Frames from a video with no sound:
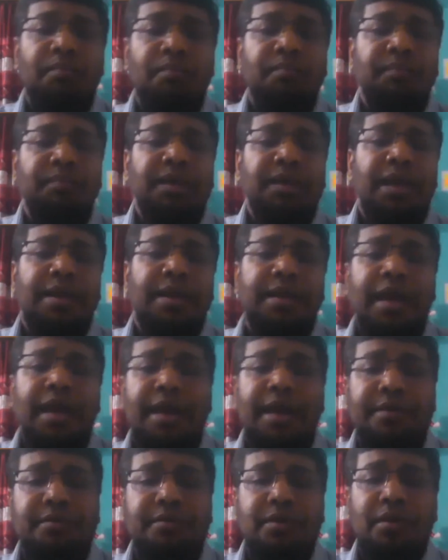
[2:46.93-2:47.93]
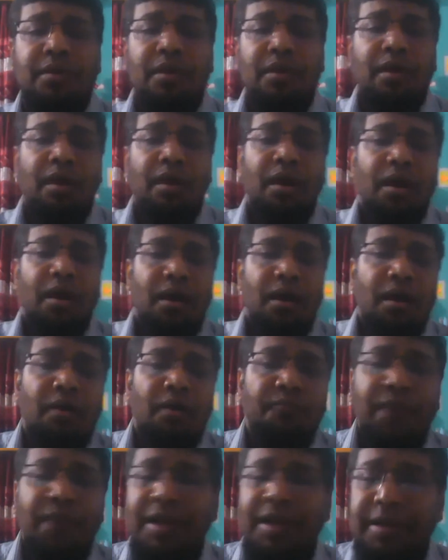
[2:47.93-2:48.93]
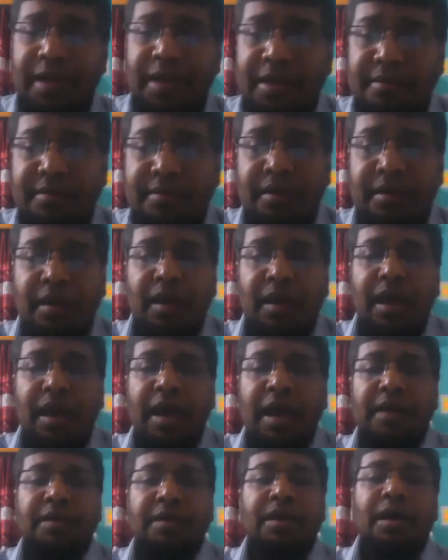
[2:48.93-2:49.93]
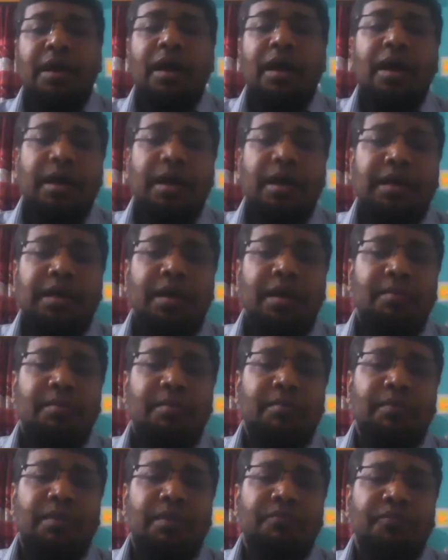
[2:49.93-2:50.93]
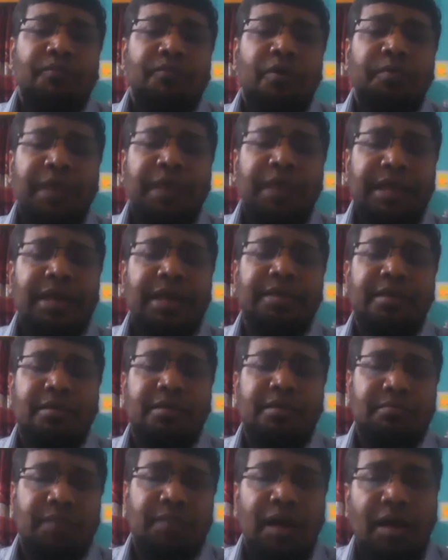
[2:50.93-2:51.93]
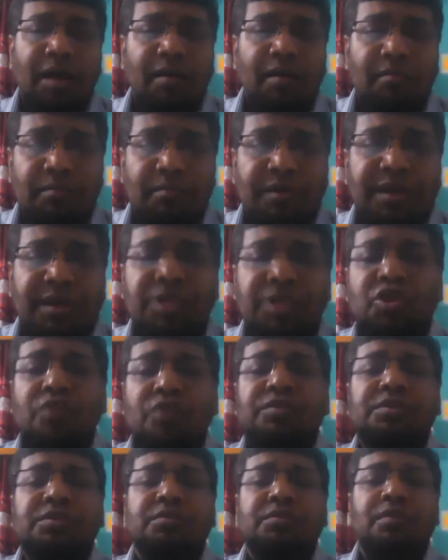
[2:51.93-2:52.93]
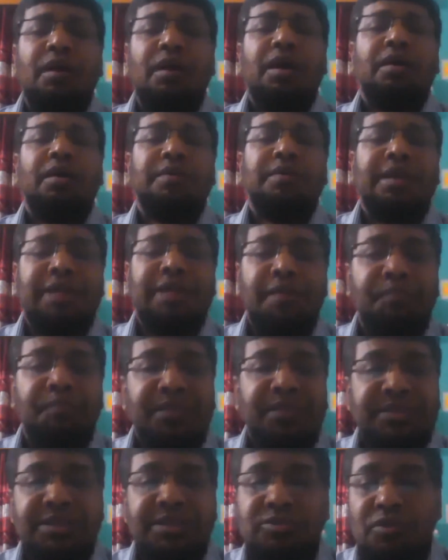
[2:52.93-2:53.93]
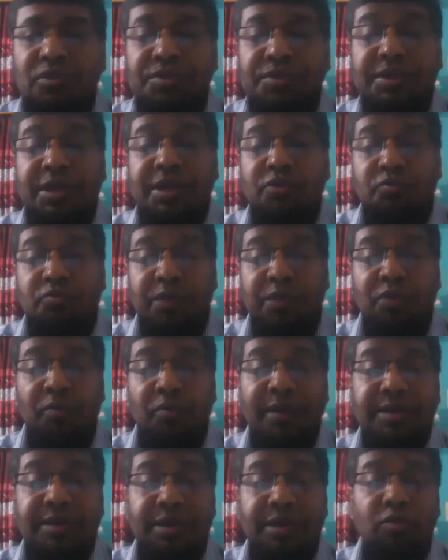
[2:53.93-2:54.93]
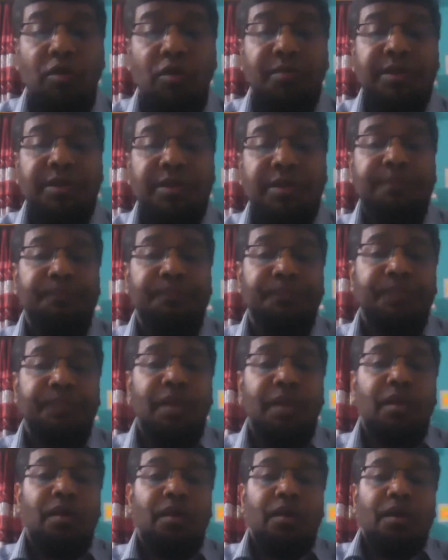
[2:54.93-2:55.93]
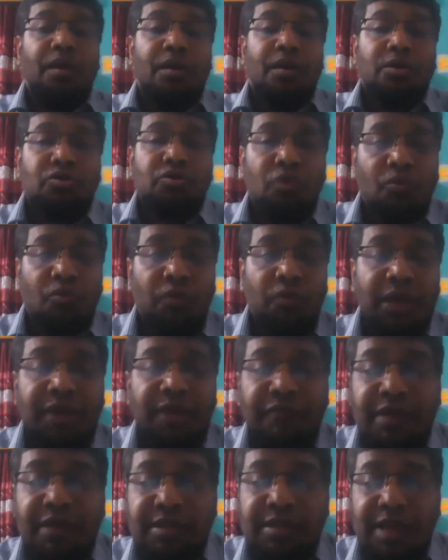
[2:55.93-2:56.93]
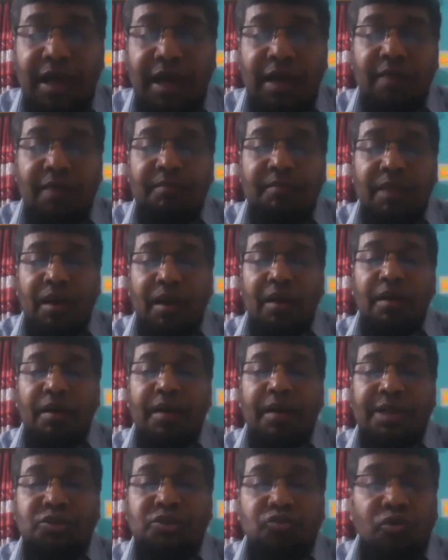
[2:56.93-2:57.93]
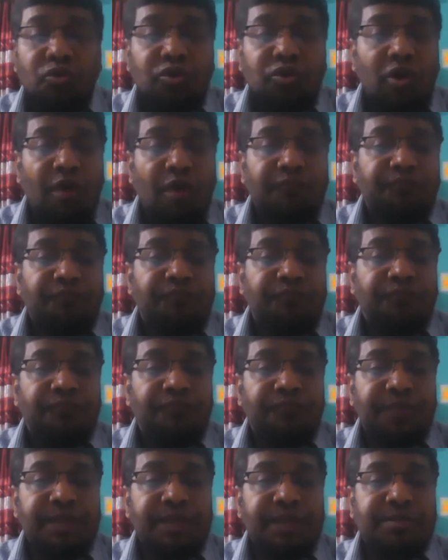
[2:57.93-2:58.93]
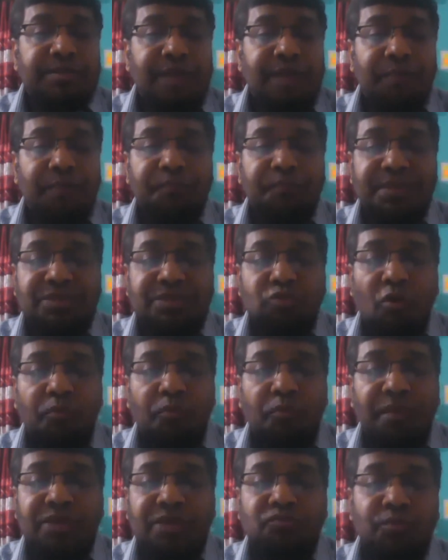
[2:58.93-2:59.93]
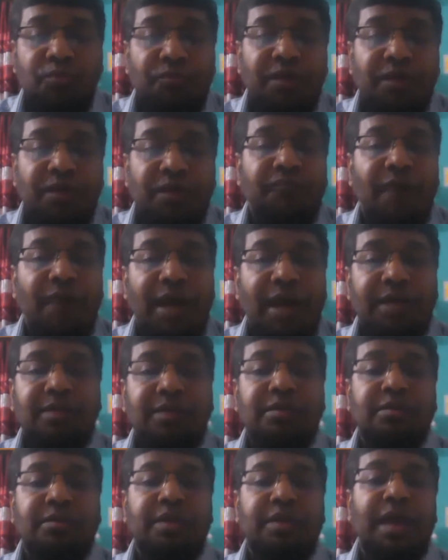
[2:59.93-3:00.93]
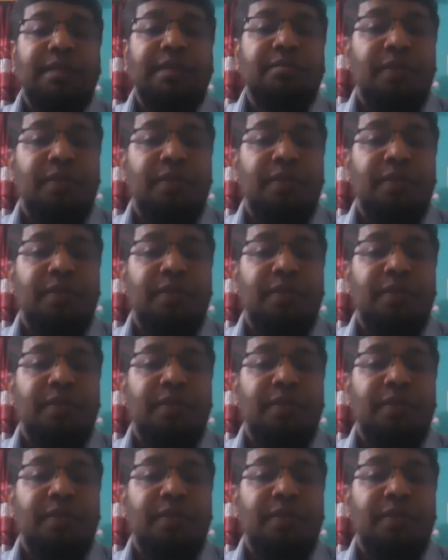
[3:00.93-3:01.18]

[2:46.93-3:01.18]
Miranda and Ferdinand. And for many other regions, The Tempest is considered to be a romantic comedy. So whenever the story of this Tempest opens, we will find that